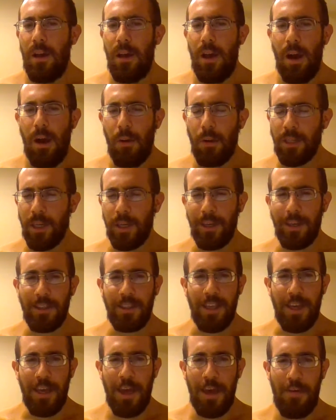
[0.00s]
what was I gonna
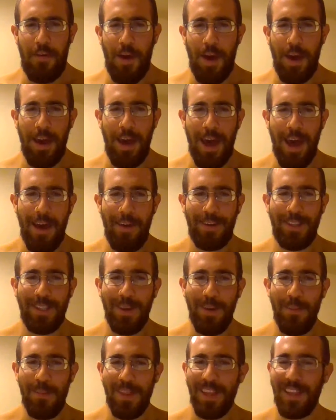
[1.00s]
say? If I have
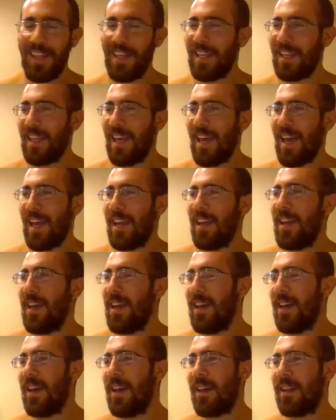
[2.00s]
something like that,
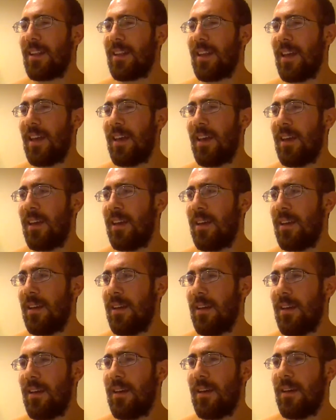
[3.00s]
then
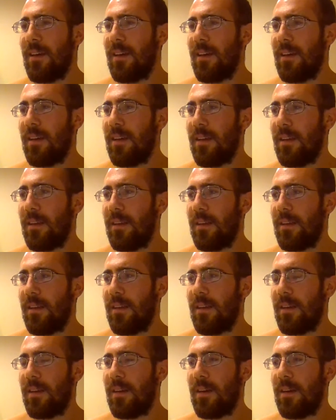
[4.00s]

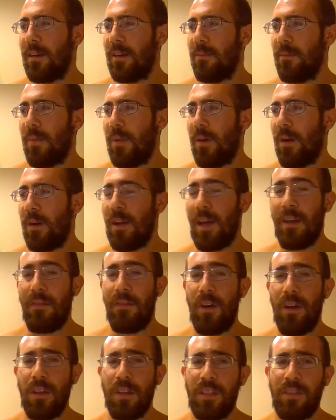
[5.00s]
I'll have
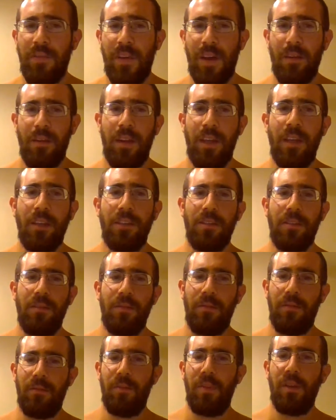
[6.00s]
all this foundation
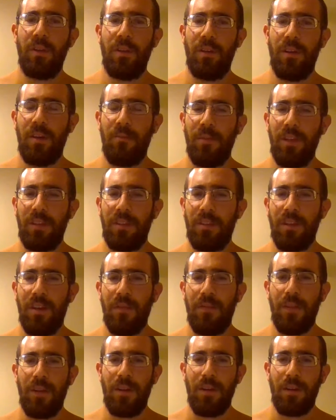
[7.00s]
of building up my stuff,
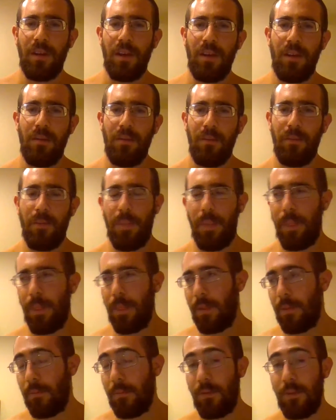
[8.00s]
and I'll kind of
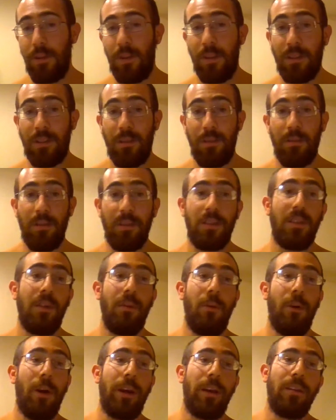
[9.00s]
be easier to see
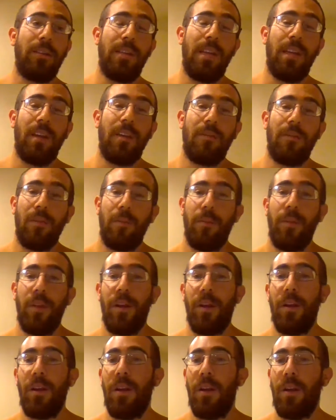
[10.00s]
where I could take it from
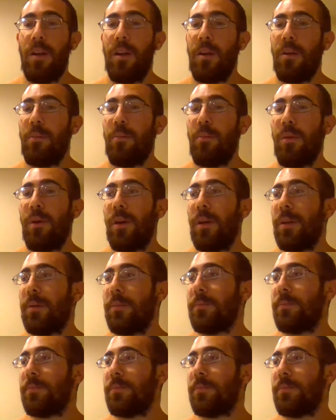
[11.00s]
there. But